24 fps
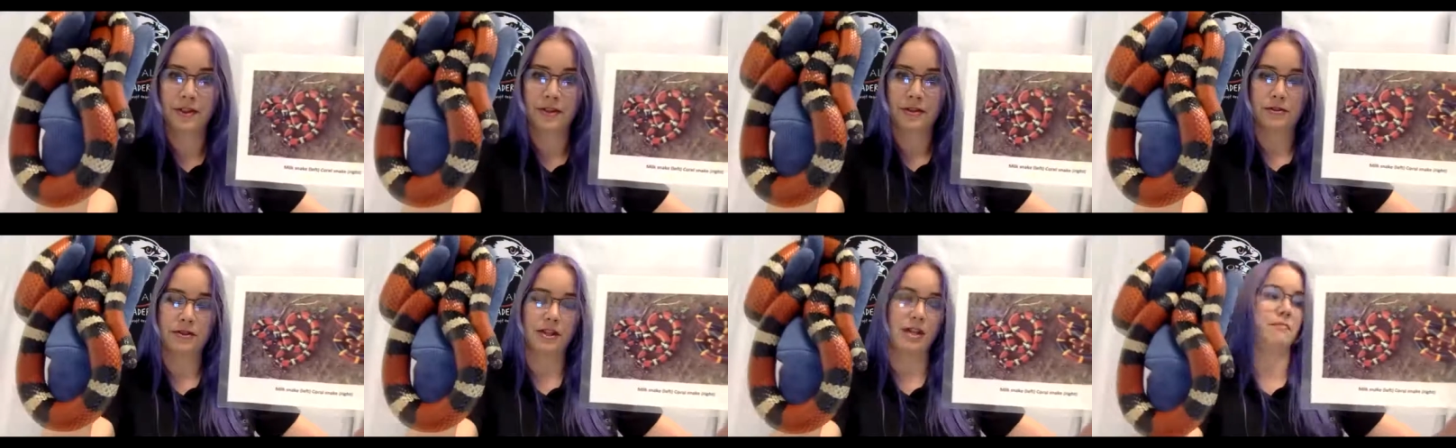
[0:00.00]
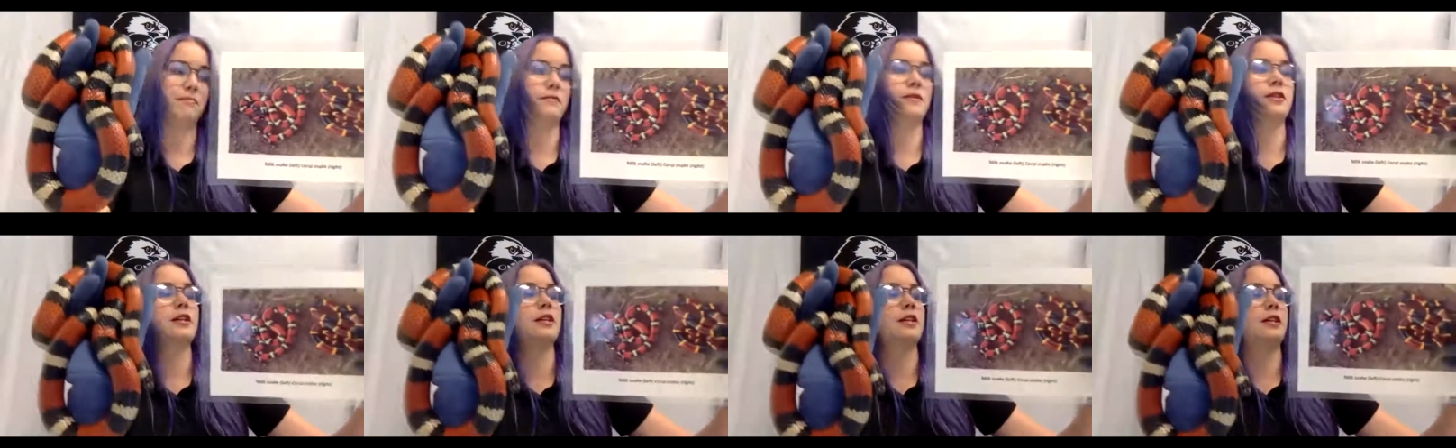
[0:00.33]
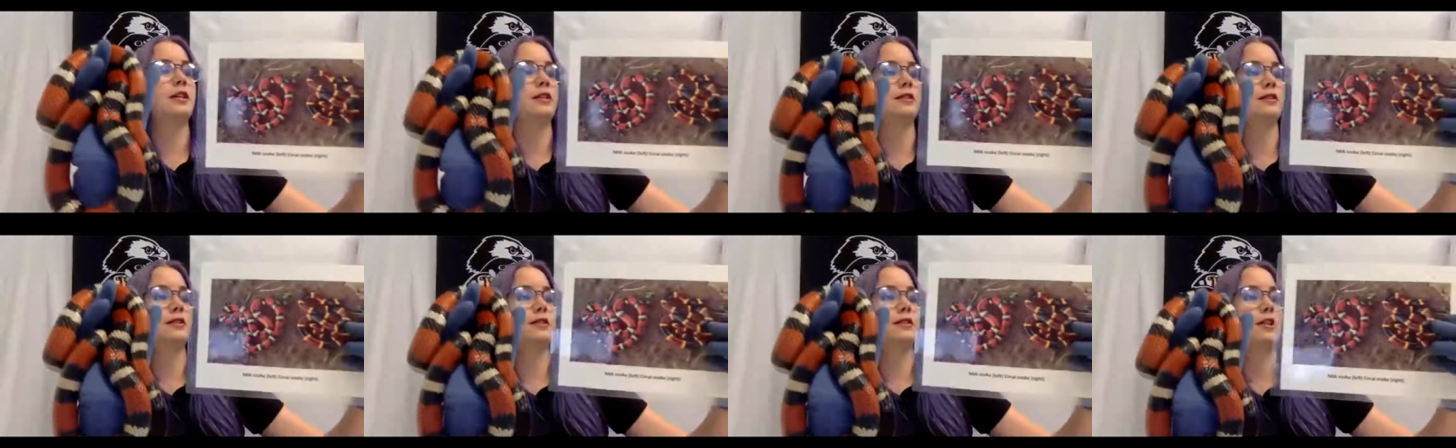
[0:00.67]
So that
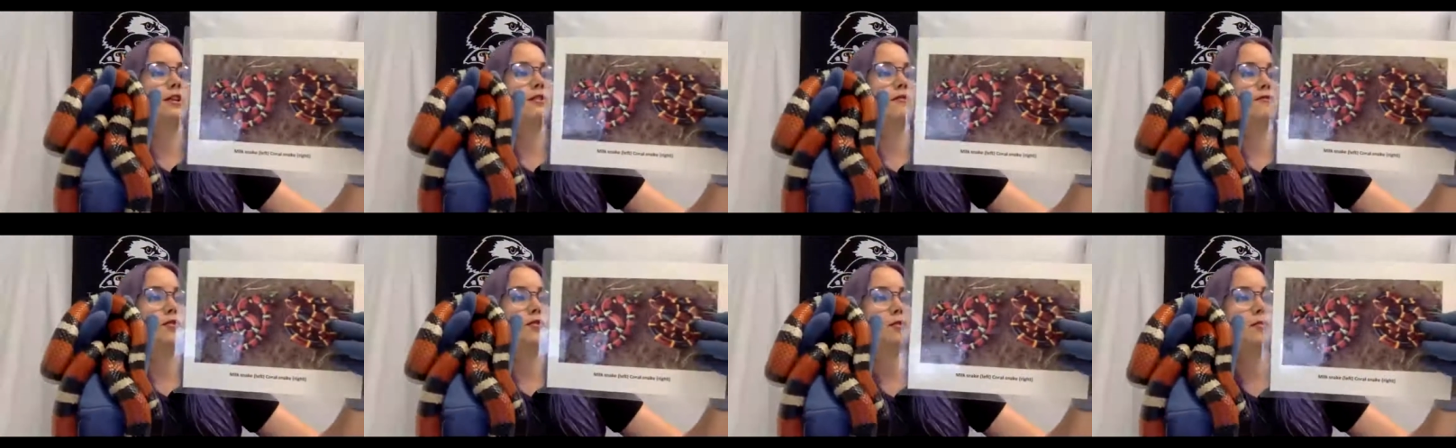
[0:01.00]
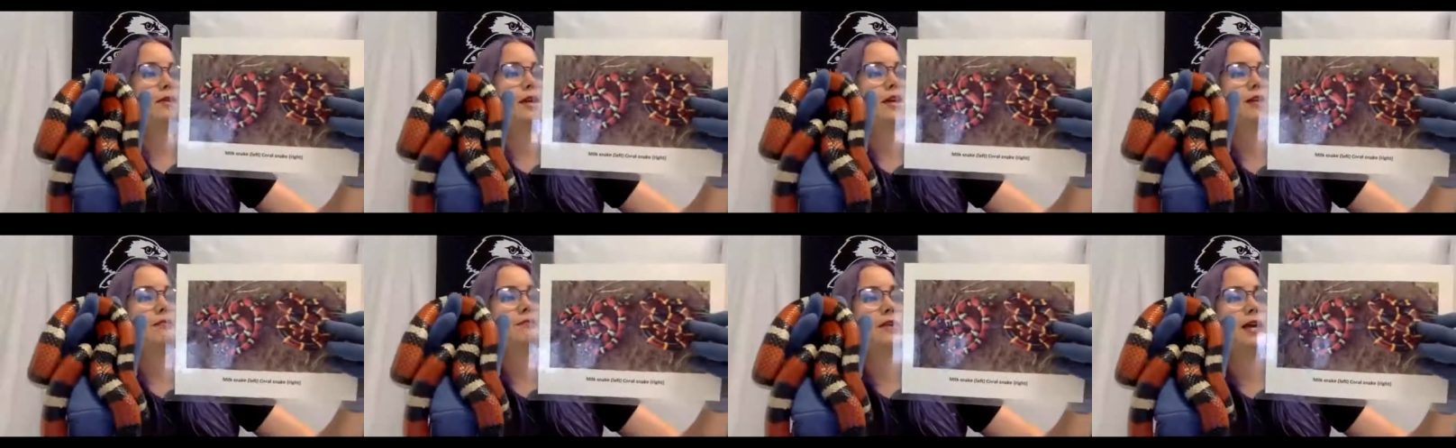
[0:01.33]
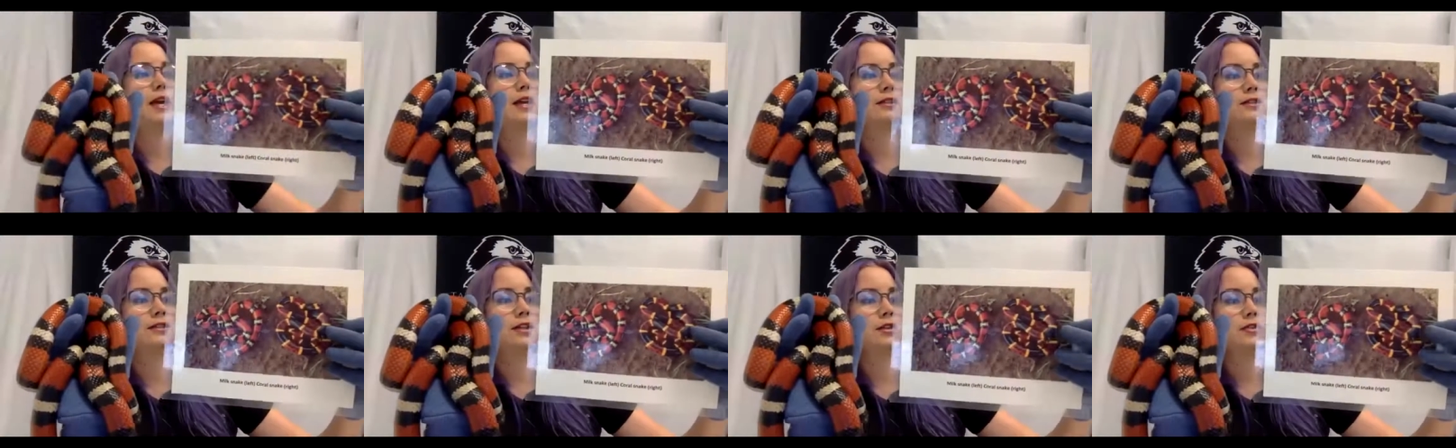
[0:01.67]
means if the red
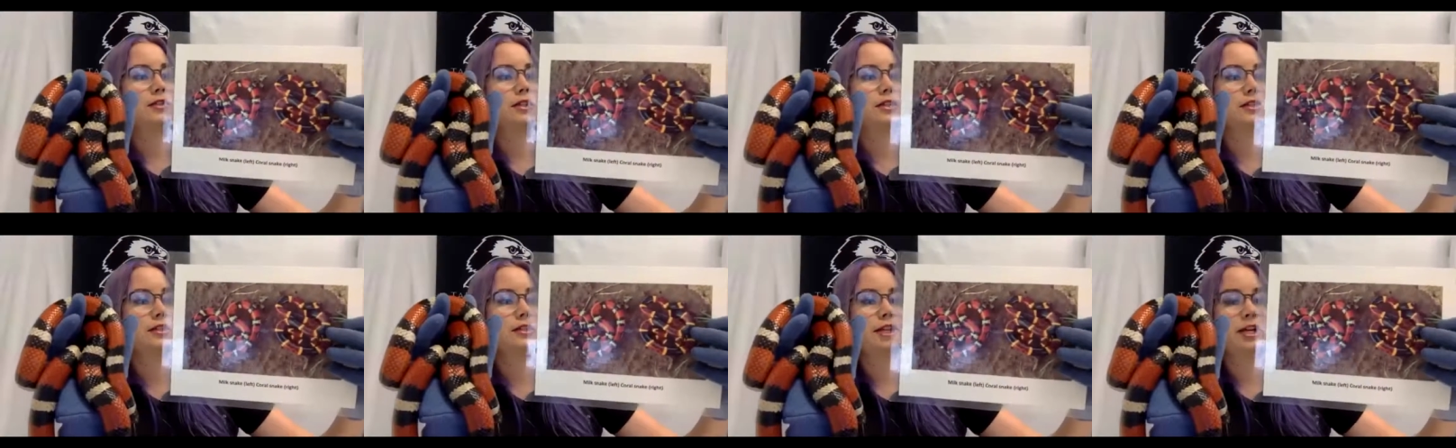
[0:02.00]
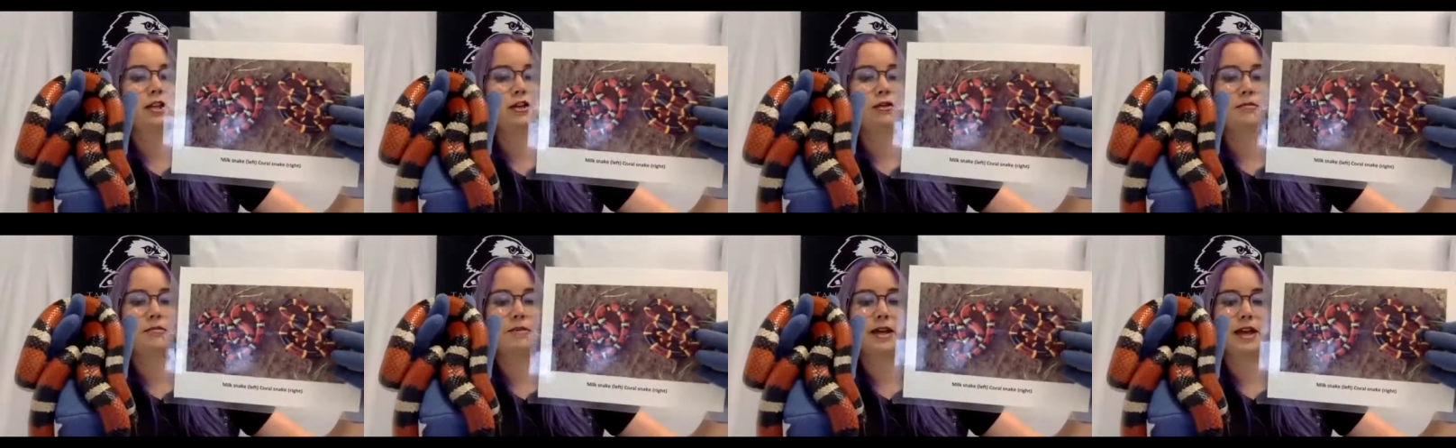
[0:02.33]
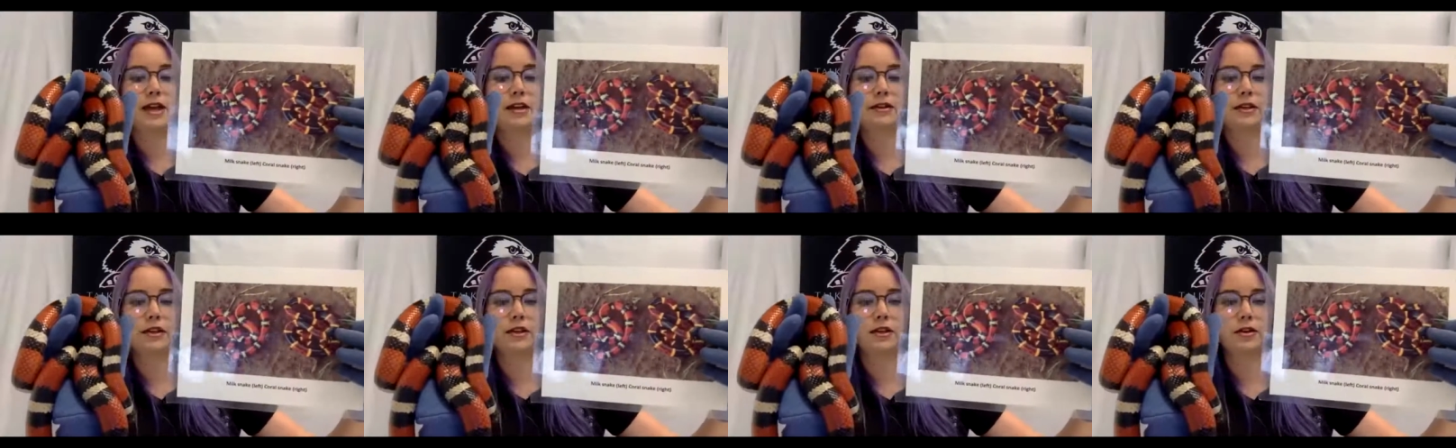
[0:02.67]
band's touching the yellow
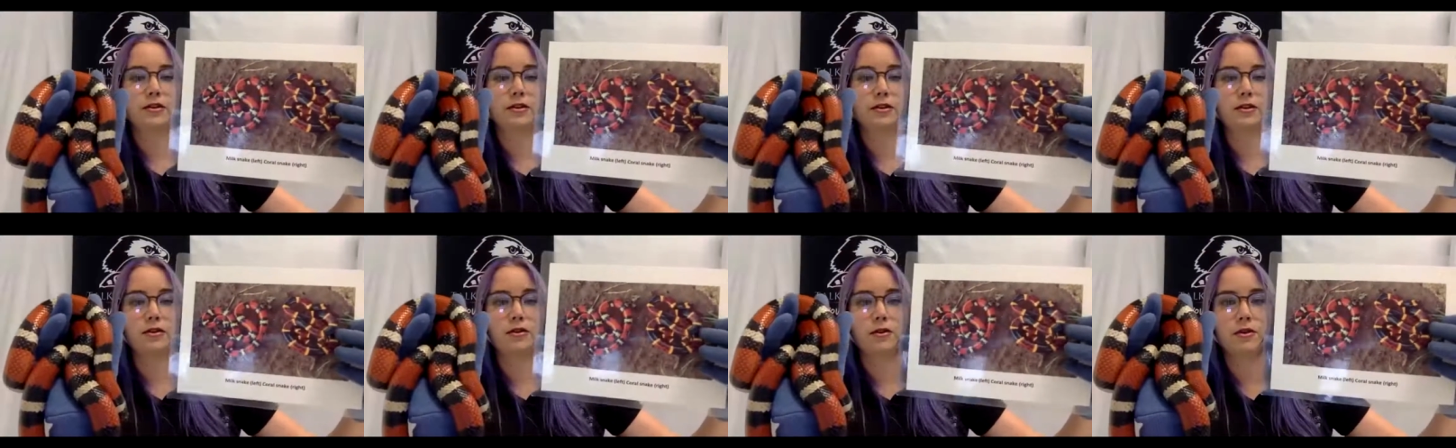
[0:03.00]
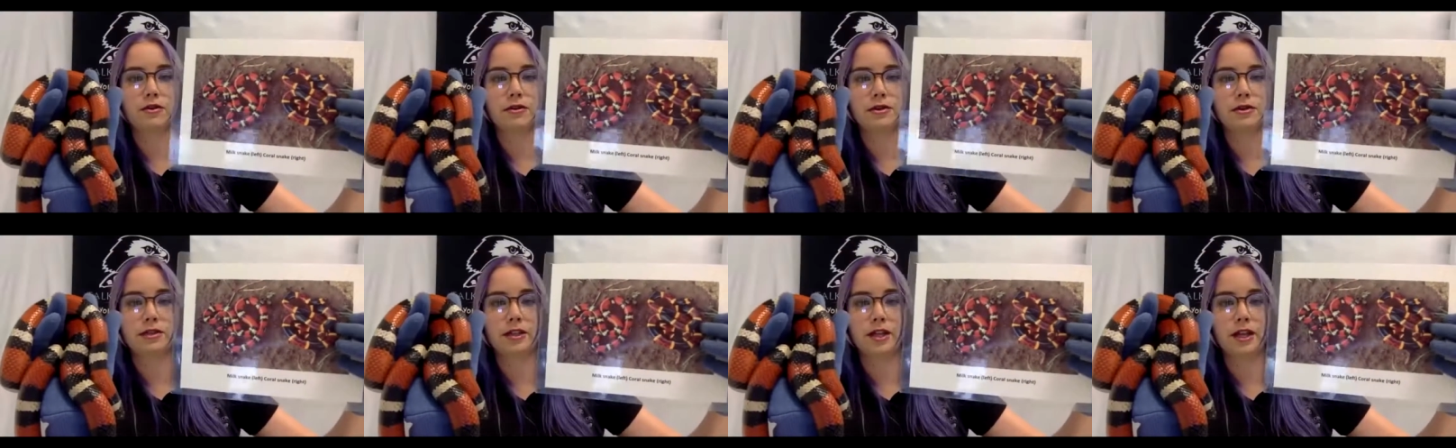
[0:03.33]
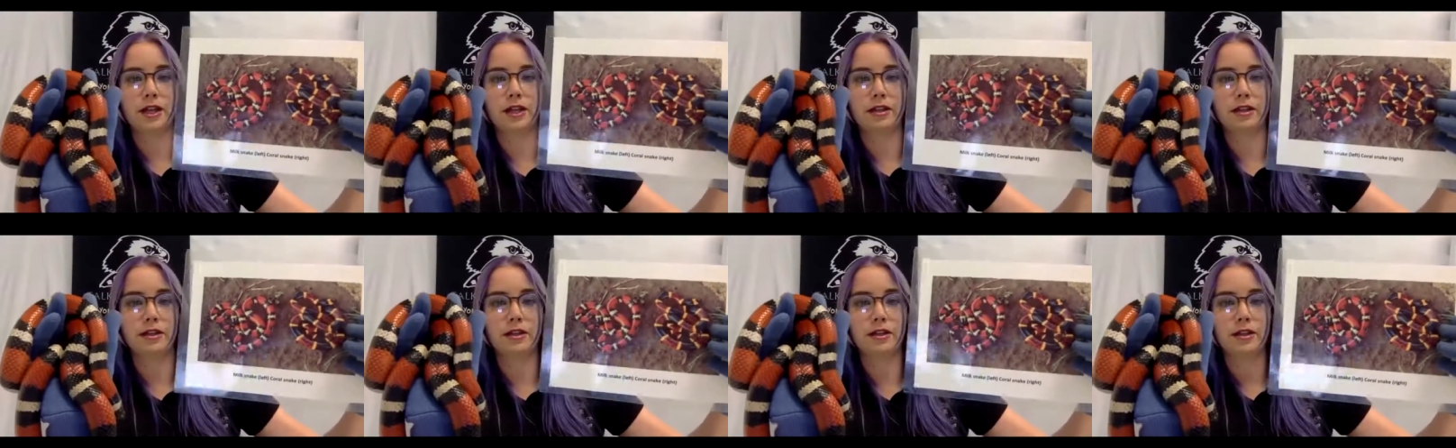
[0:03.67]
band, like on the coral
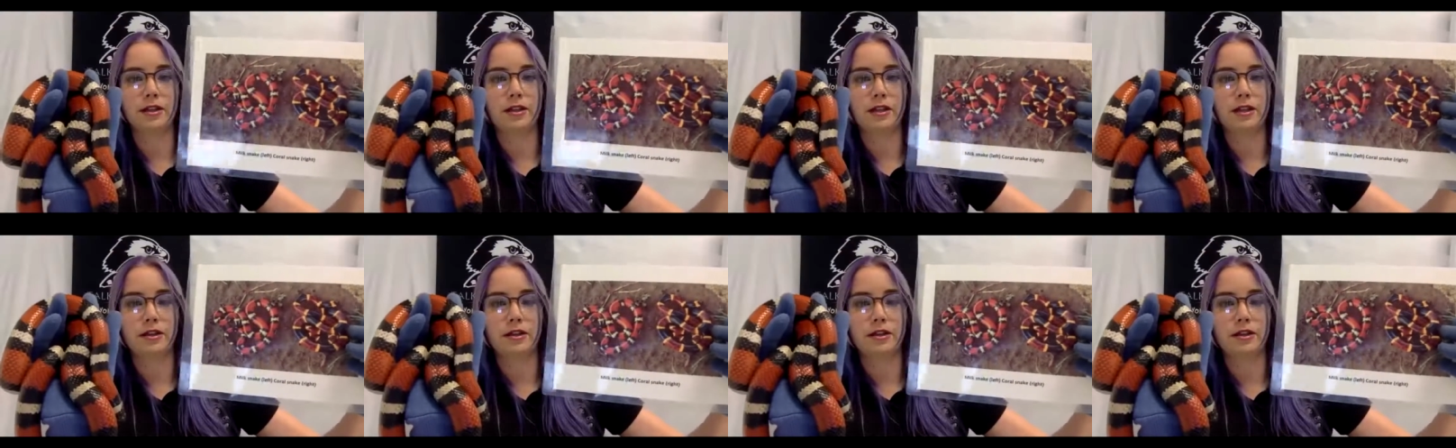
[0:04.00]
snake,